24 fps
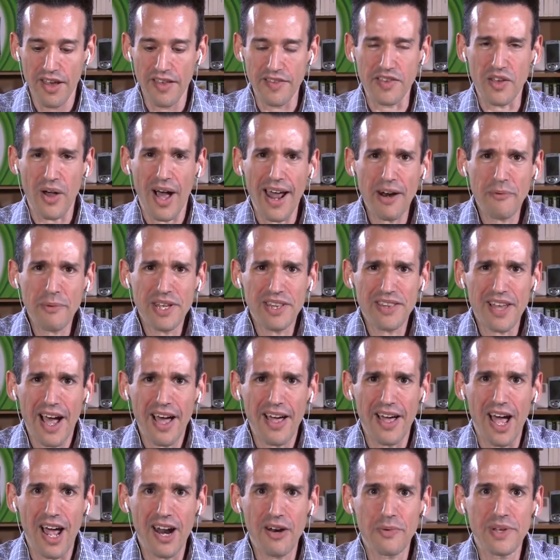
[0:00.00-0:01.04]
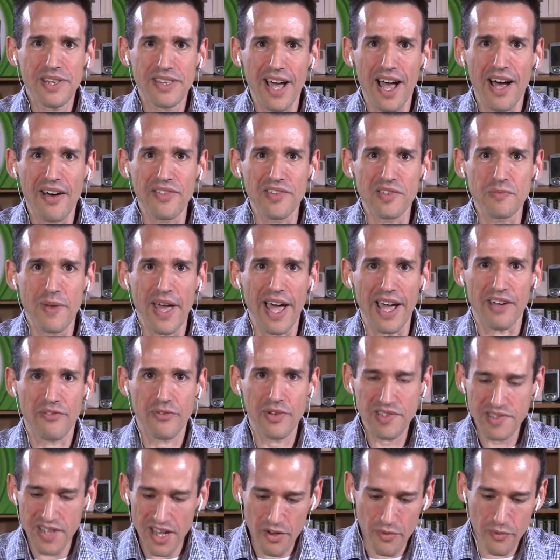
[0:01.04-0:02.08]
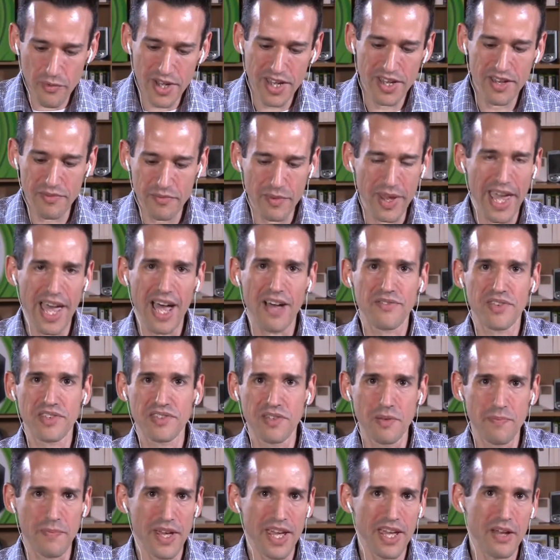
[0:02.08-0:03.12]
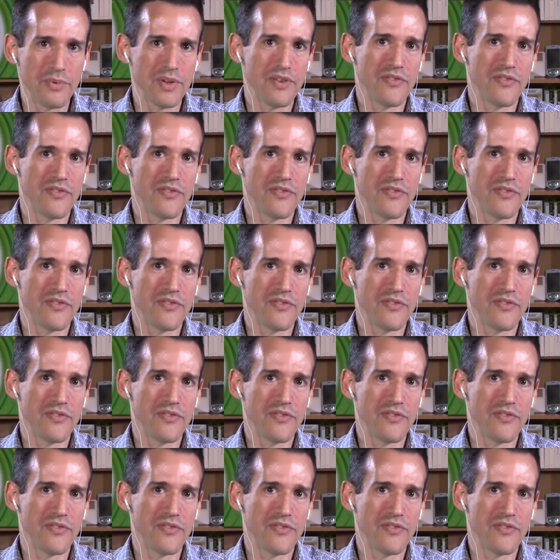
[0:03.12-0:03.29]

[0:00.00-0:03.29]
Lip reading: So how do we dial this back? If, let's say we have this debate,